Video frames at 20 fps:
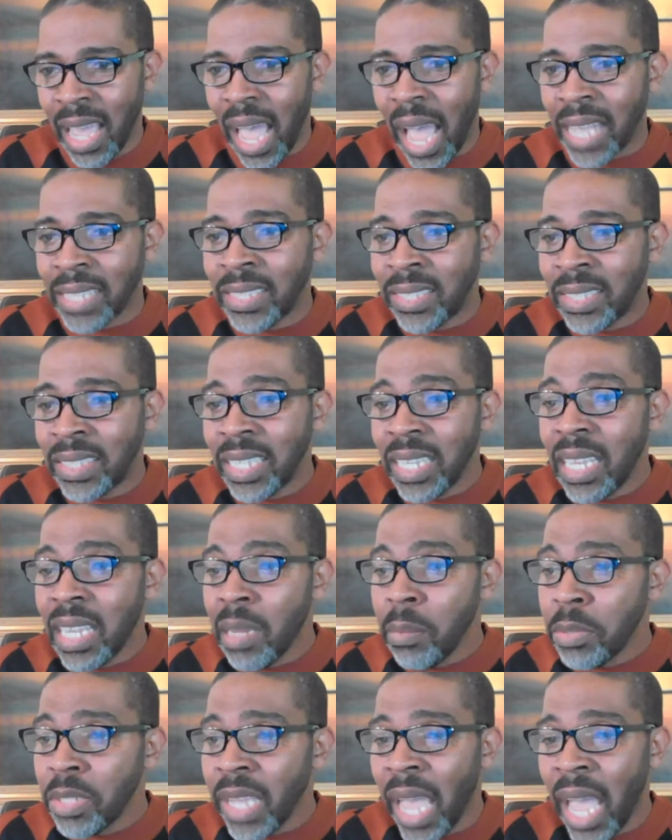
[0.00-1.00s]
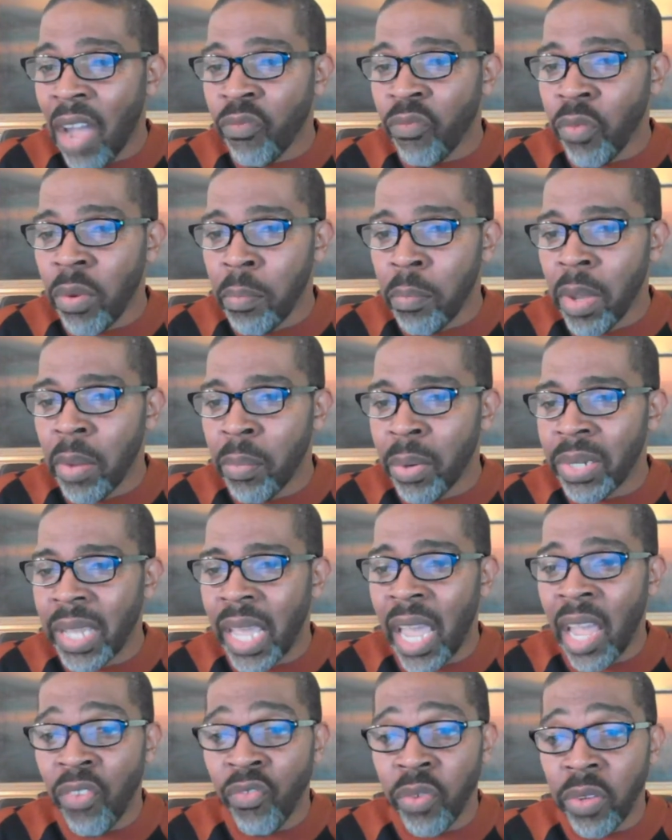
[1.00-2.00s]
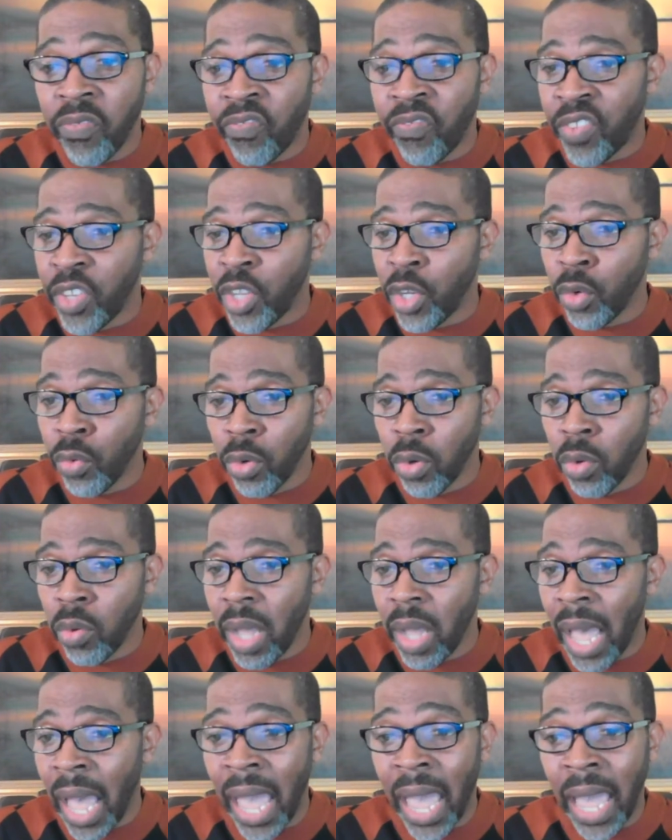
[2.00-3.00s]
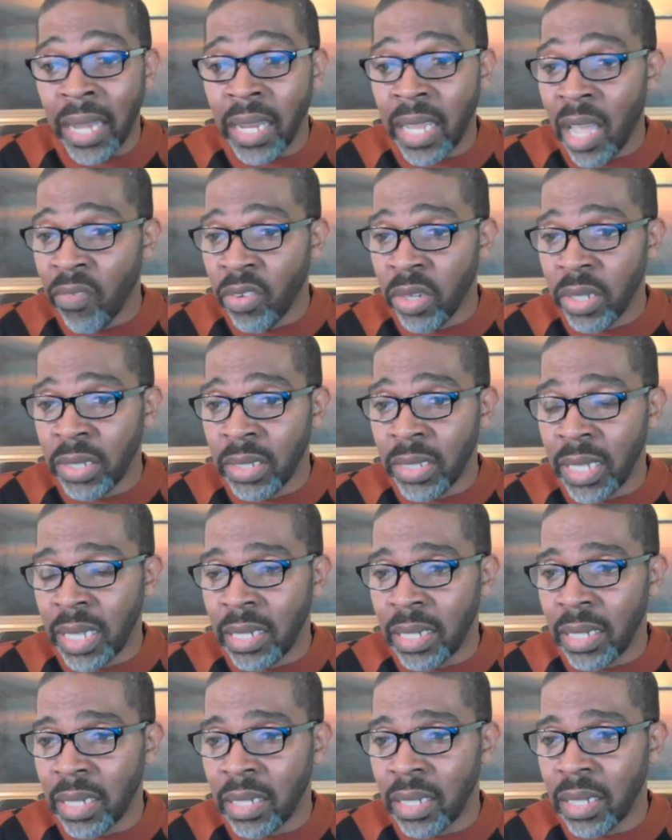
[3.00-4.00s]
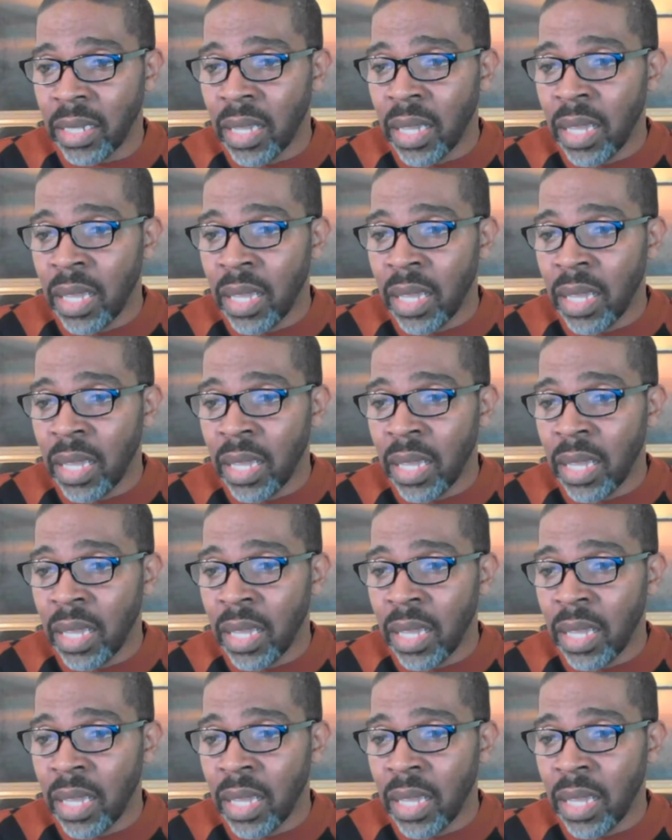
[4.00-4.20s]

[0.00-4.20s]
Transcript: I seemed to have remembered every funeral I had ever attended,